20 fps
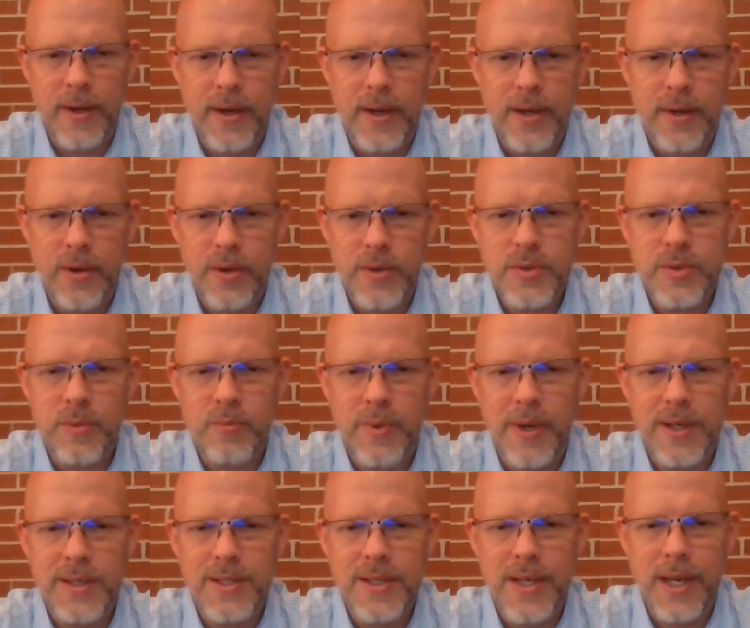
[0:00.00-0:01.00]
I also
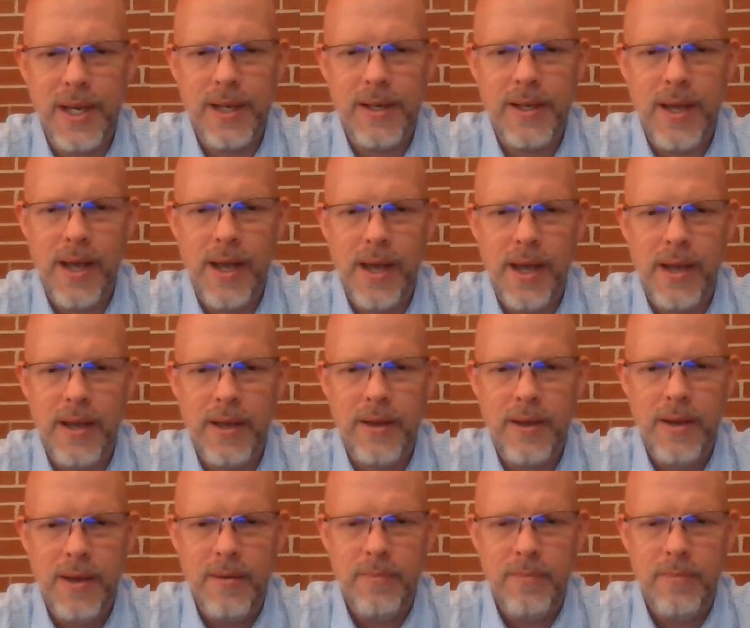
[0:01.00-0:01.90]
maintain a